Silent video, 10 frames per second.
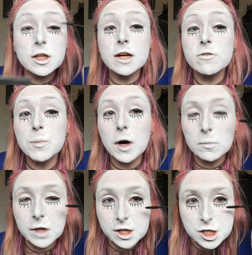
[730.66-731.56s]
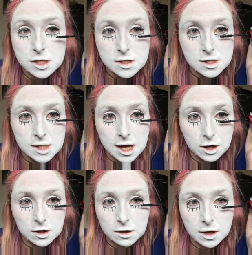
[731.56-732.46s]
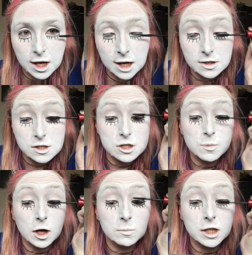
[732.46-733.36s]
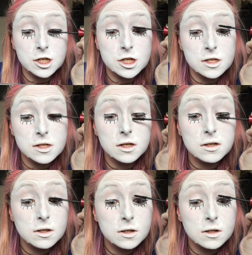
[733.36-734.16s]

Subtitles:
Leave the bottom lashes because they're going to act as your bottom lashes.